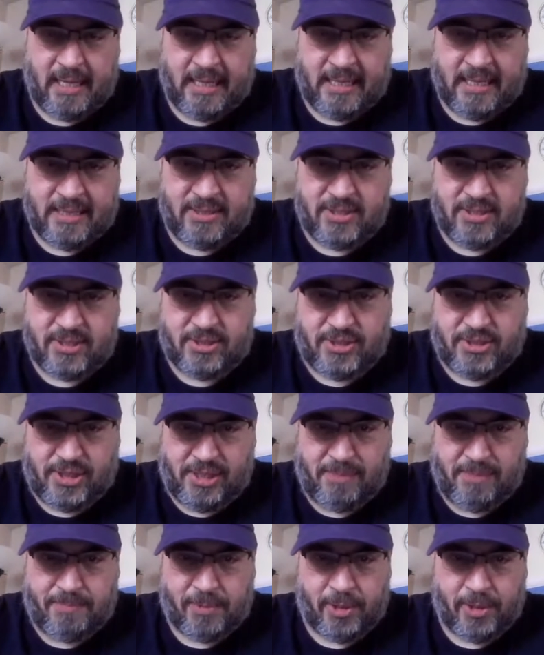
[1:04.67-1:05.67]
it's
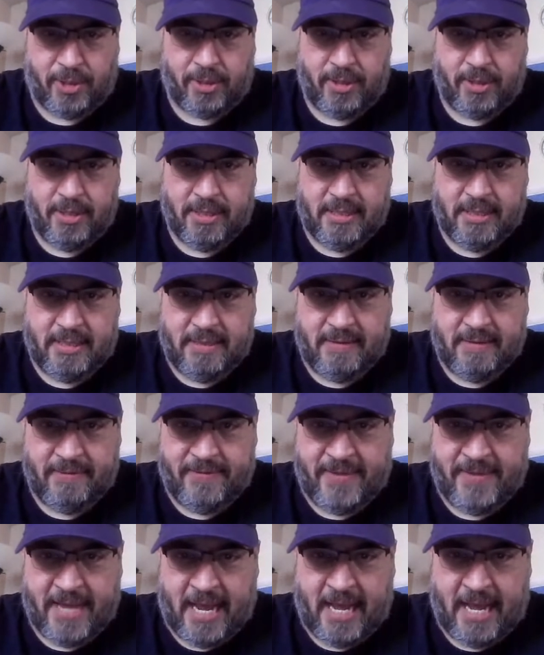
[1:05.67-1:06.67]
cheaper
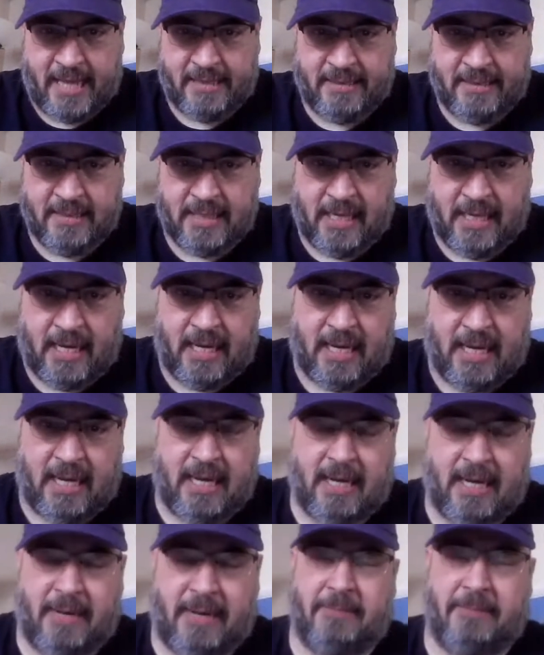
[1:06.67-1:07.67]
than
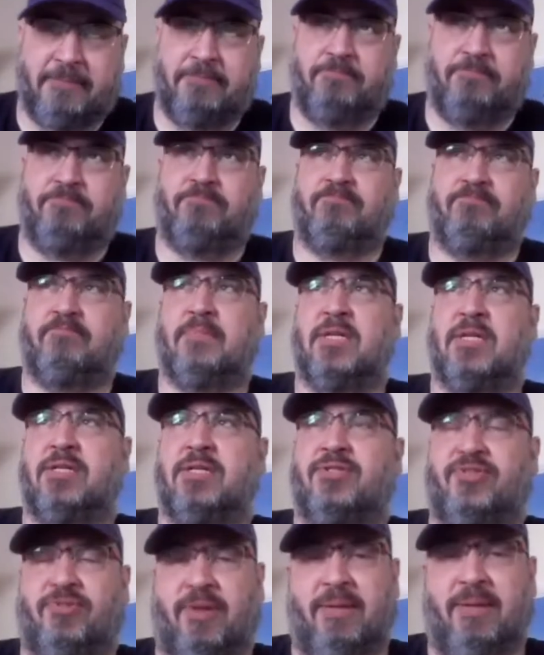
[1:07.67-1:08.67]

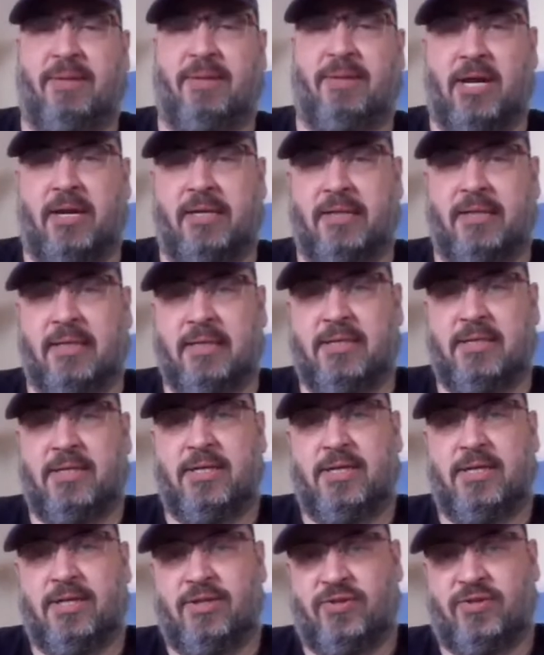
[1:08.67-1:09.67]
StreamYard.
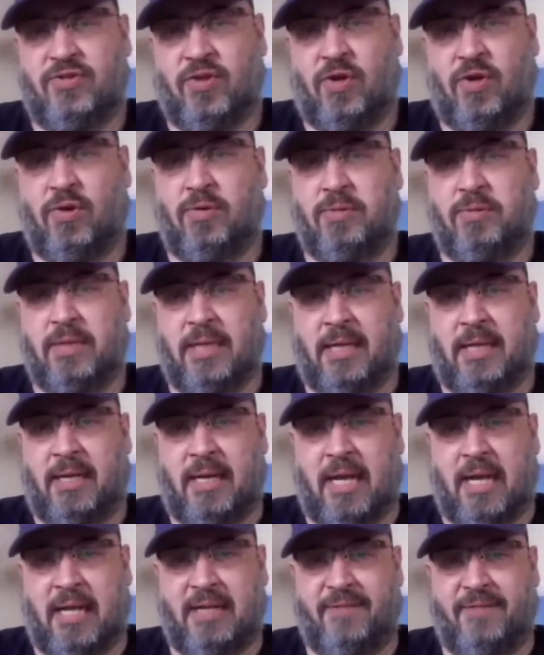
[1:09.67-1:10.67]
So
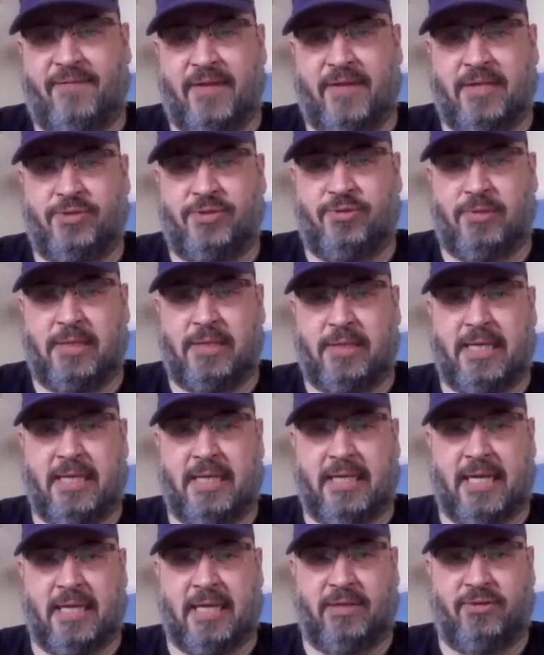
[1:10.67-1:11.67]
I'll
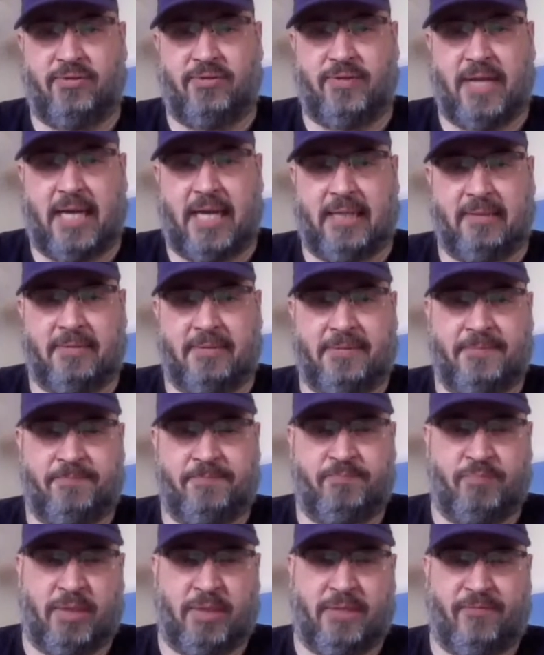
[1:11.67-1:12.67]
eventually get to that.
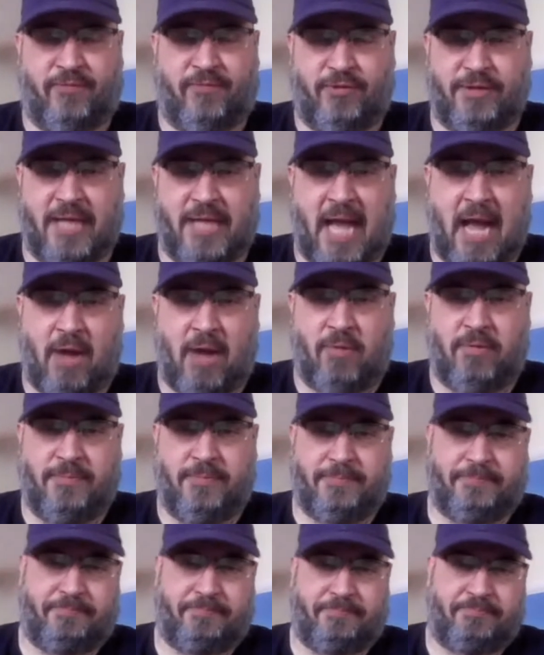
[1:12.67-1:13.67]
But for
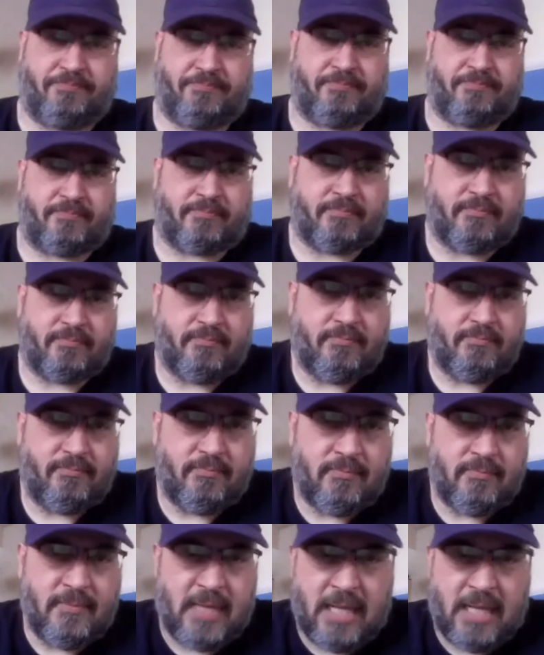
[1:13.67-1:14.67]
now,
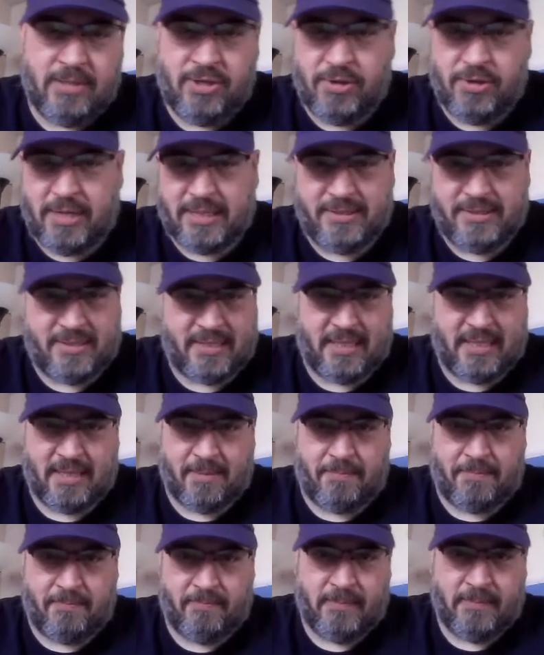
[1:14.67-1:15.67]
and you can see
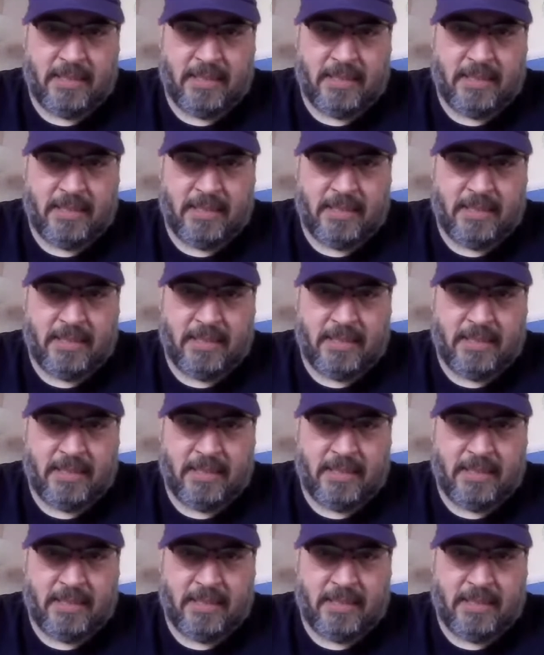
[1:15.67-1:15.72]
the